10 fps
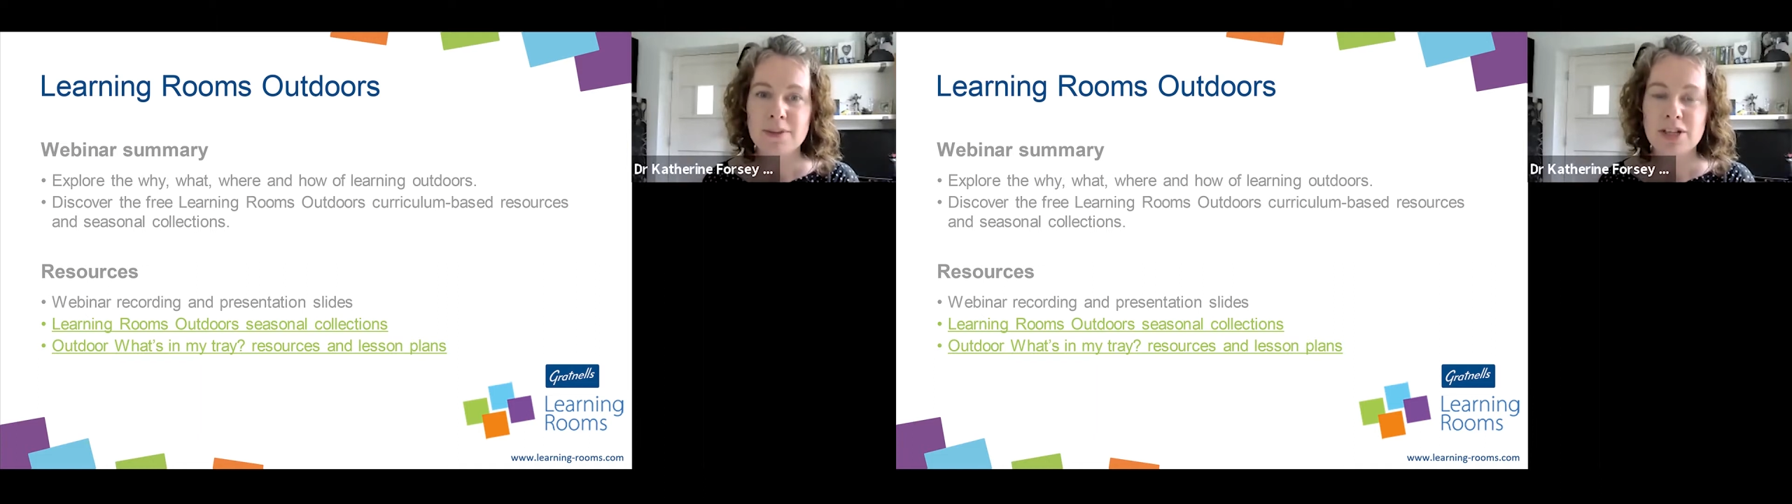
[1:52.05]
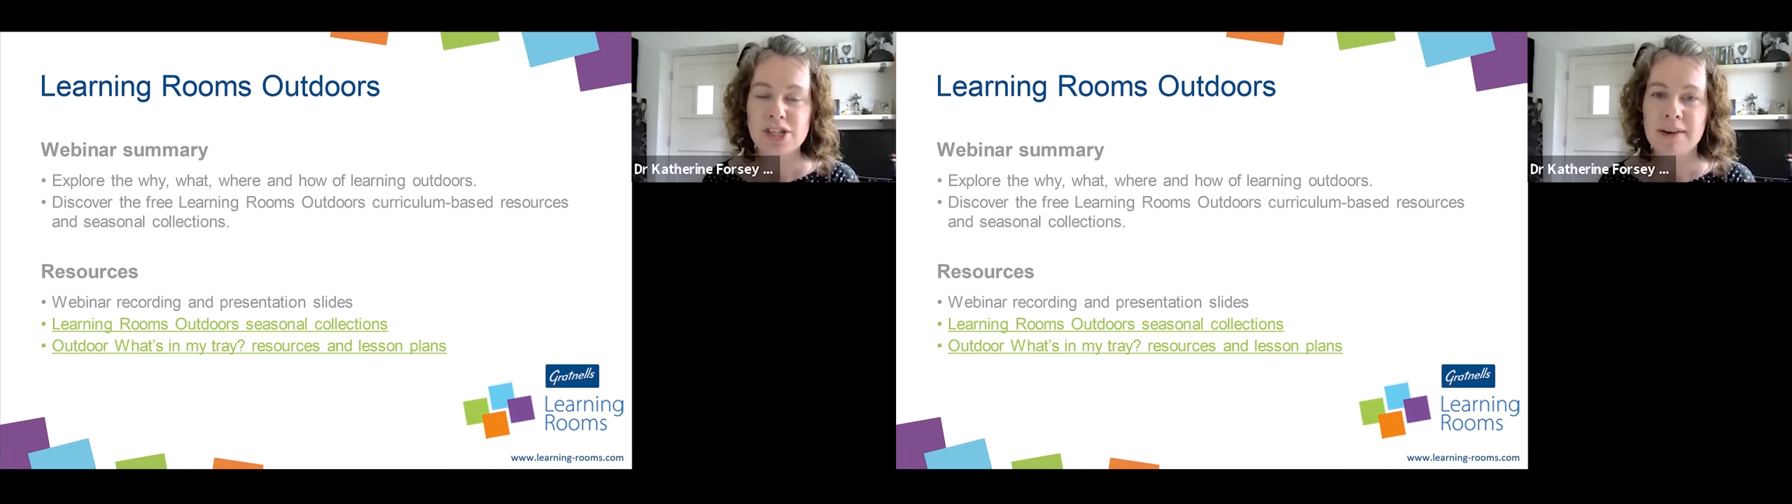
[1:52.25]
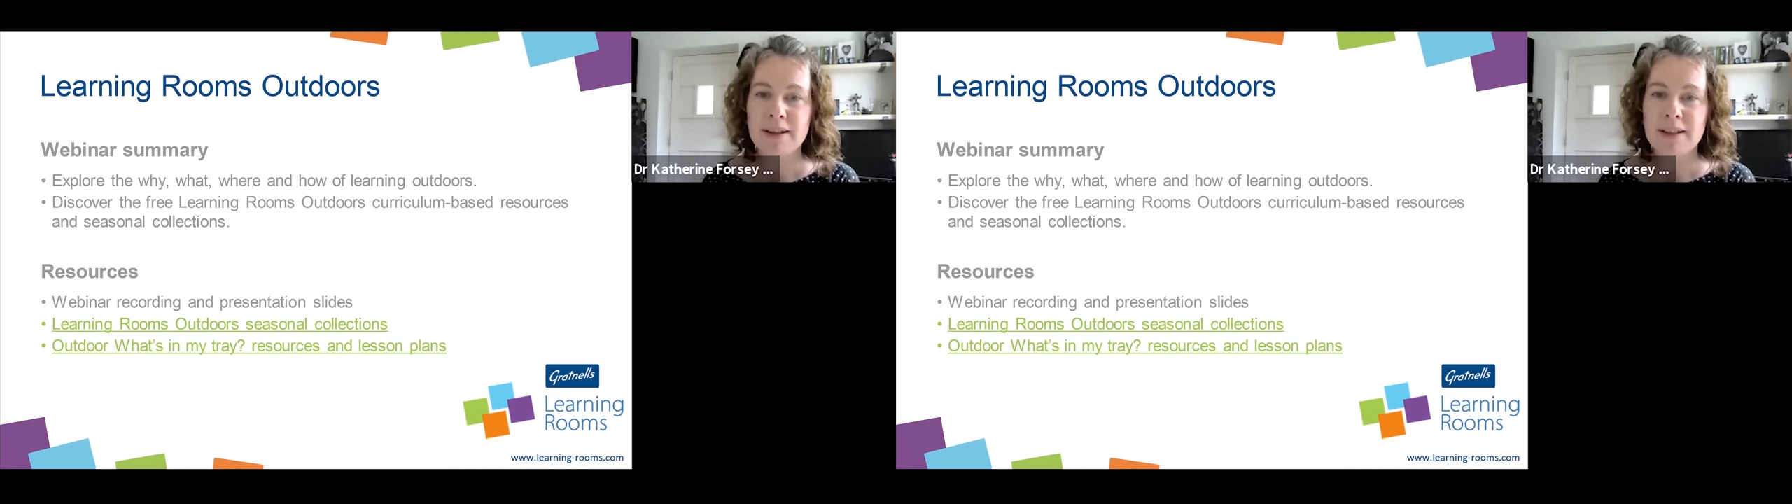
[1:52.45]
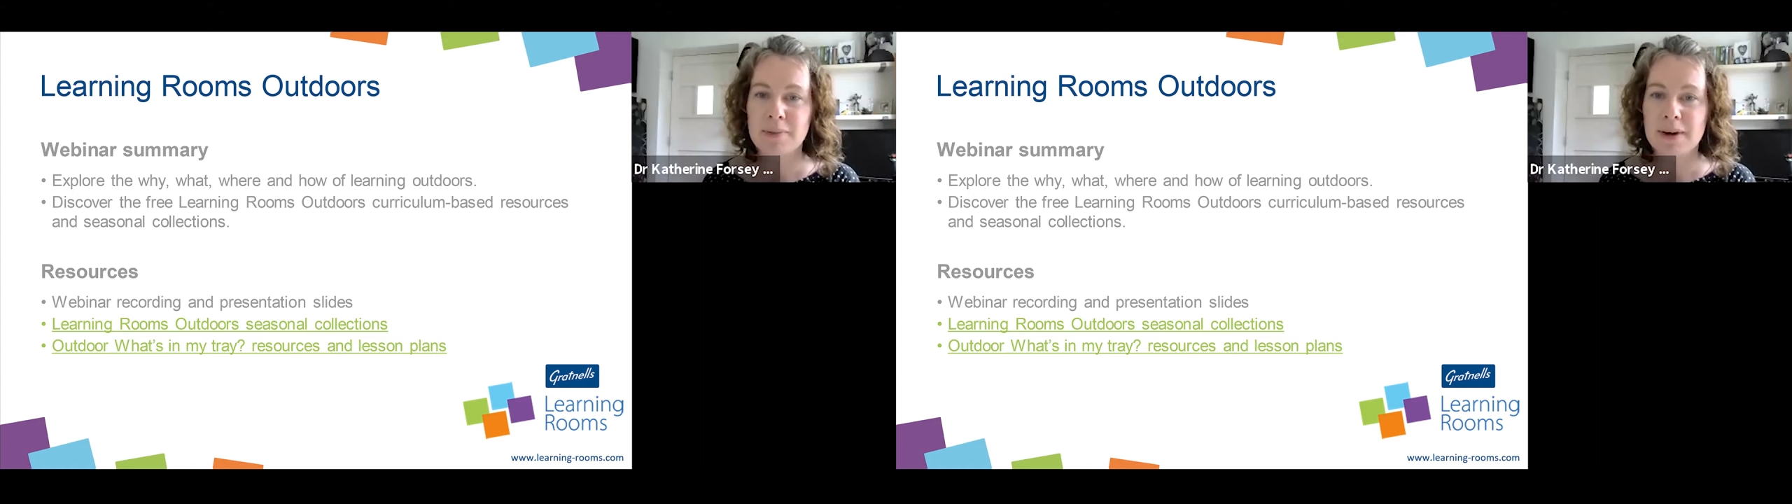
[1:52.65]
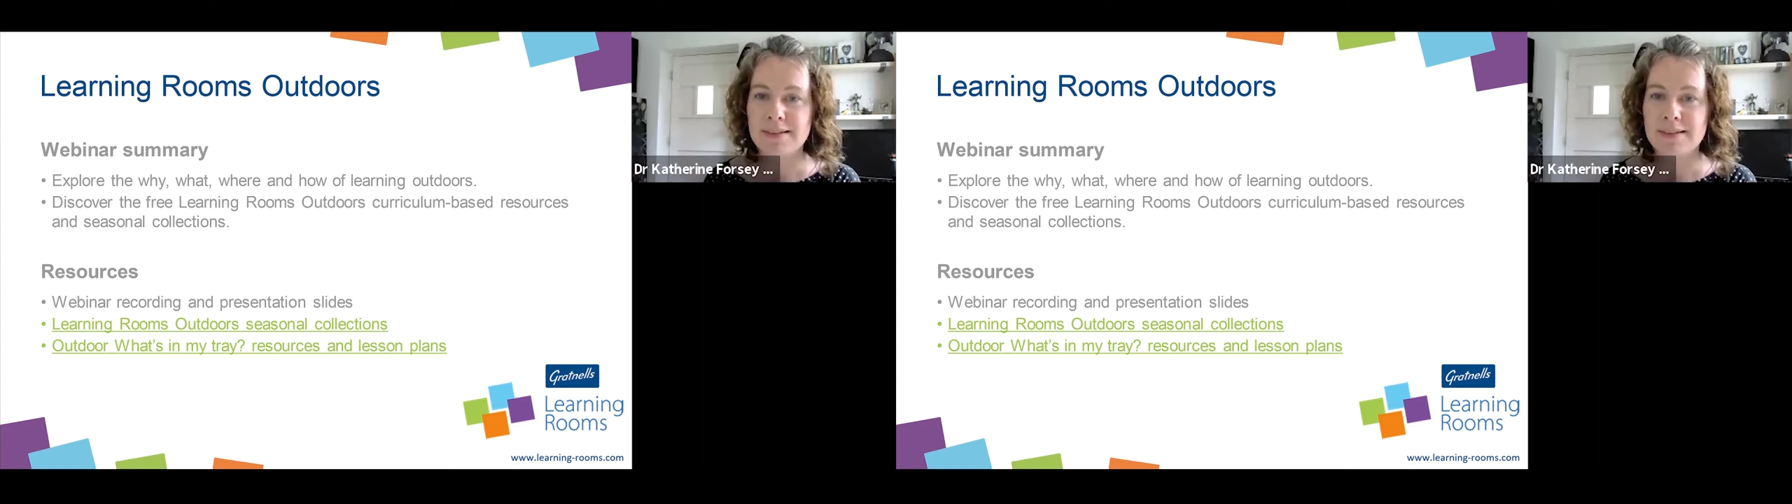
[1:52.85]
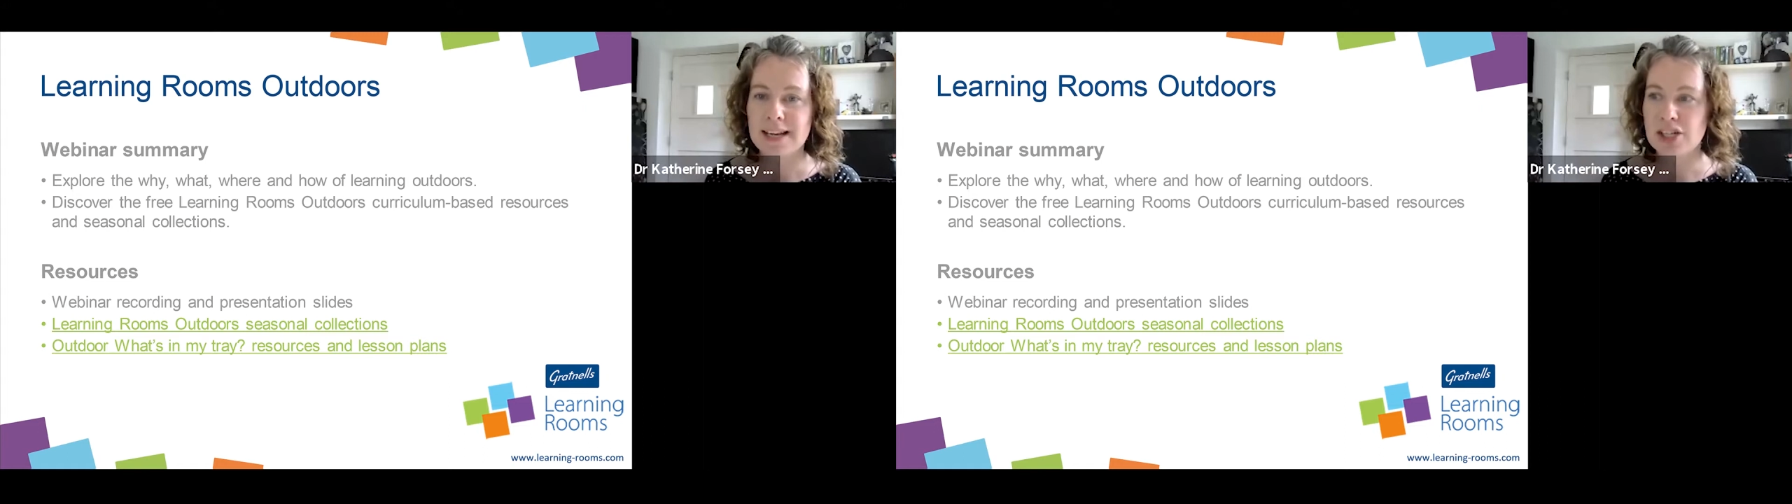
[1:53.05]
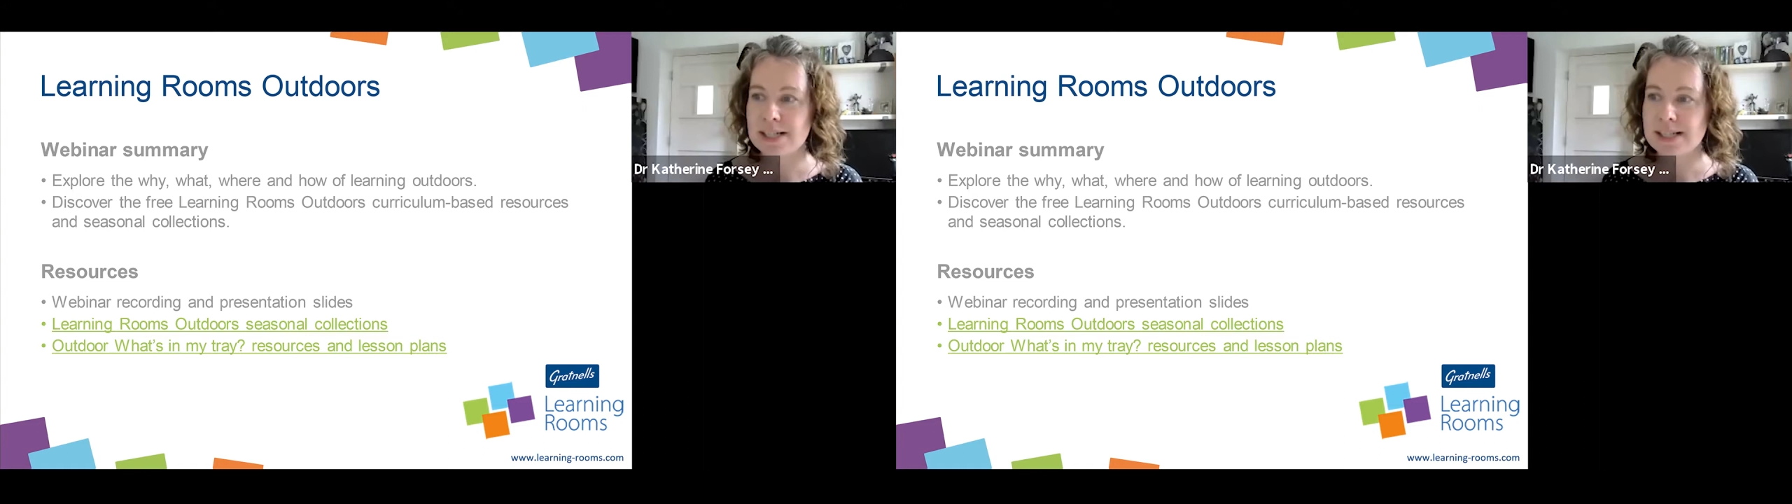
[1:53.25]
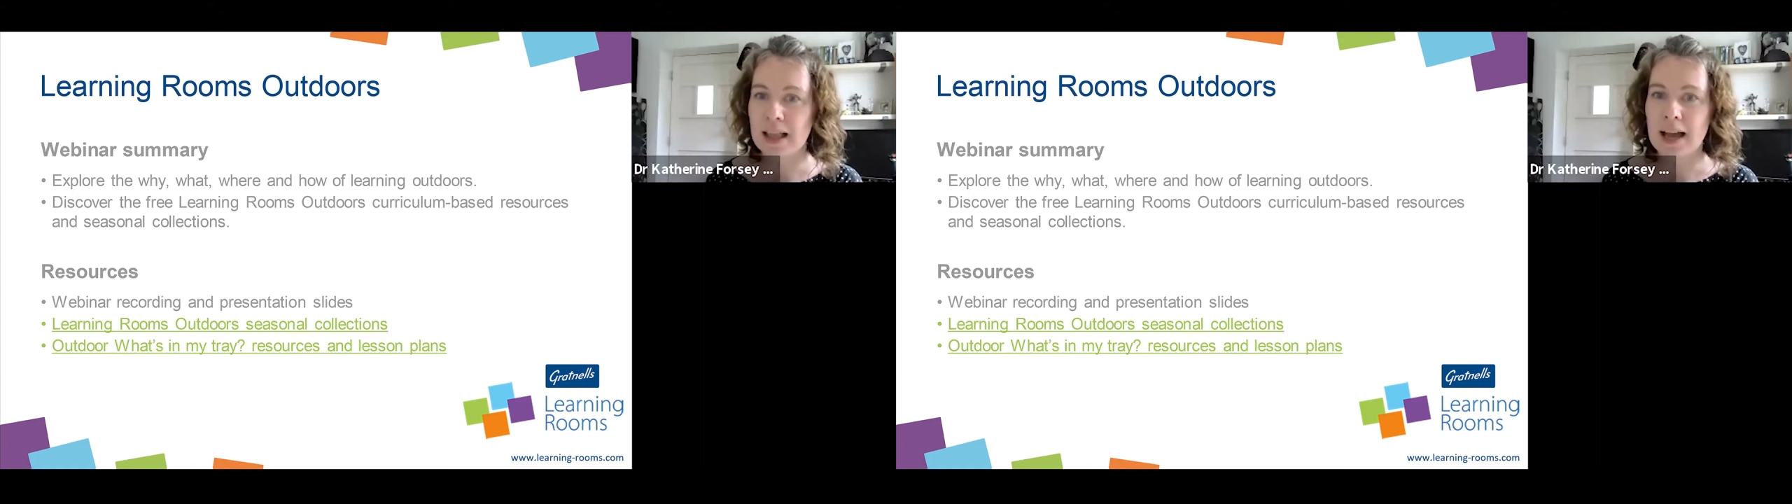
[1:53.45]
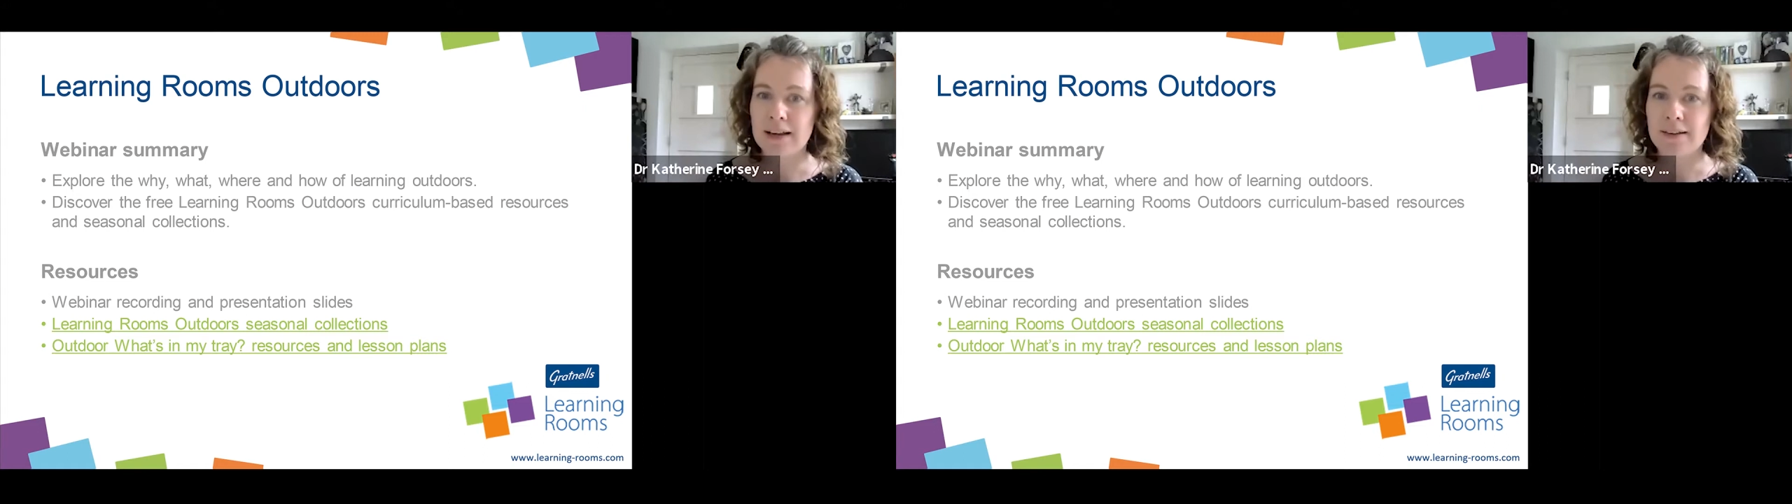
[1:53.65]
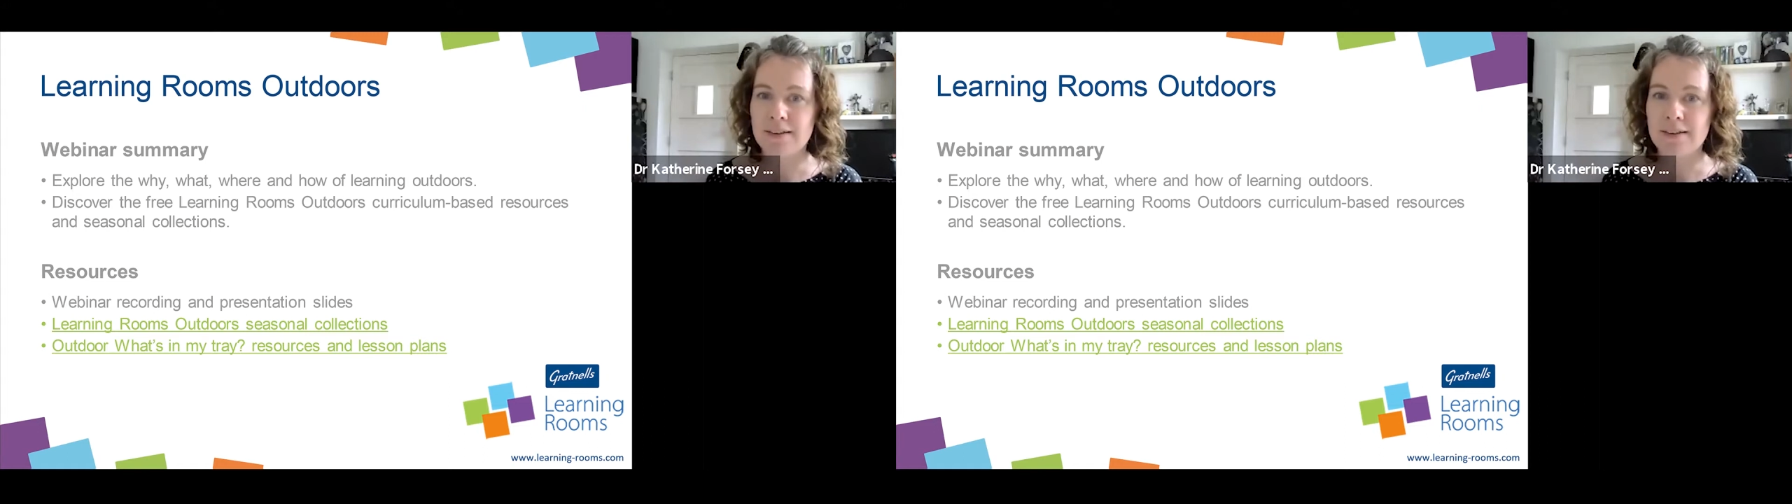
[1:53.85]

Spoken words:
be sharing the presentation slides.